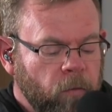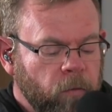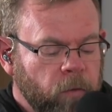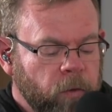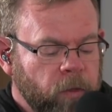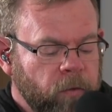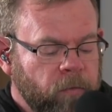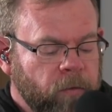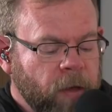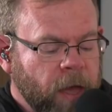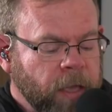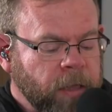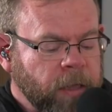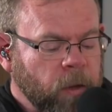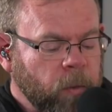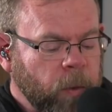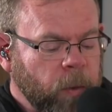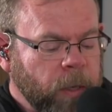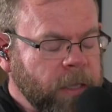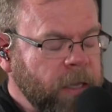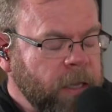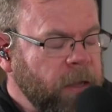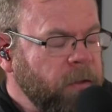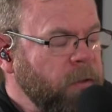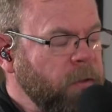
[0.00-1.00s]
for the fact that
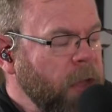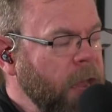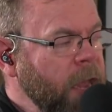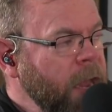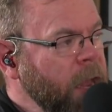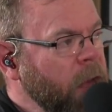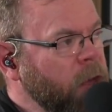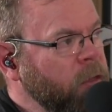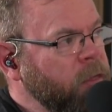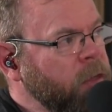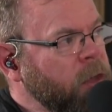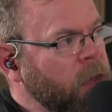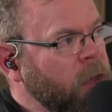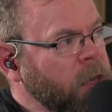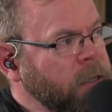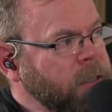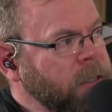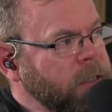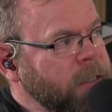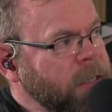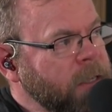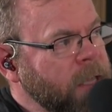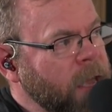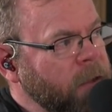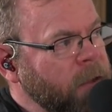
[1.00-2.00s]
we live a health
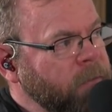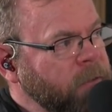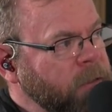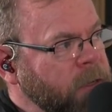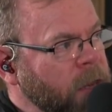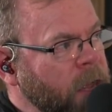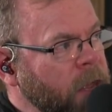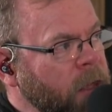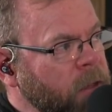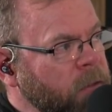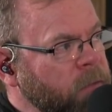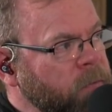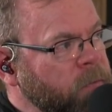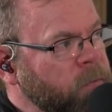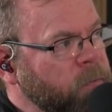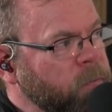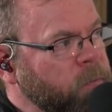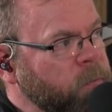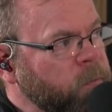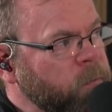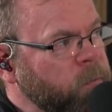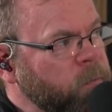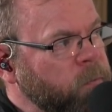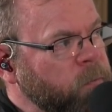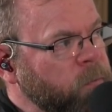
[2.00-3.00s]
conscious lifestyle.
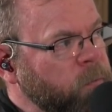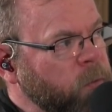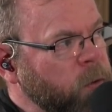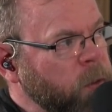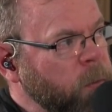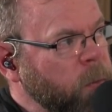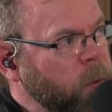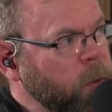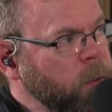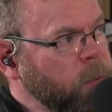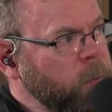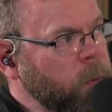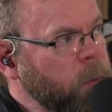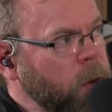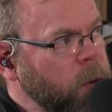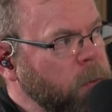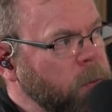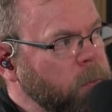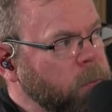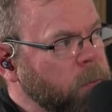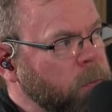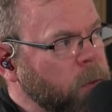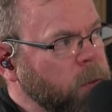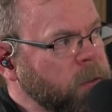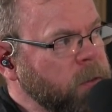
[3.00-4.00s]
For the most
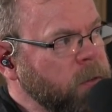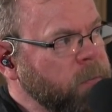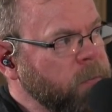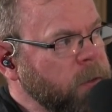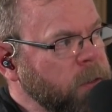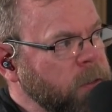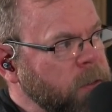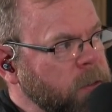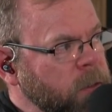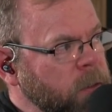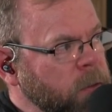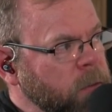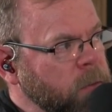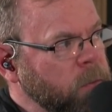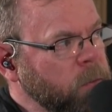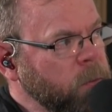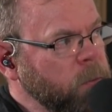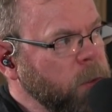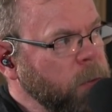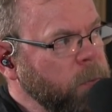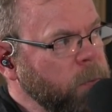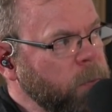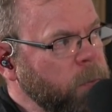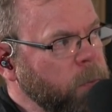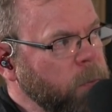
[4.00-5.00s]
part, most right. of us do.
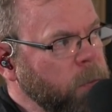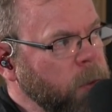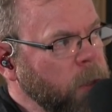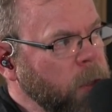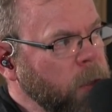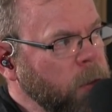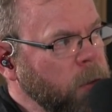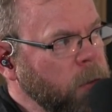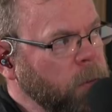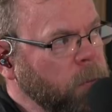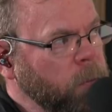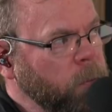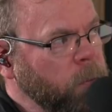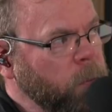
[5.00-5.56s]
We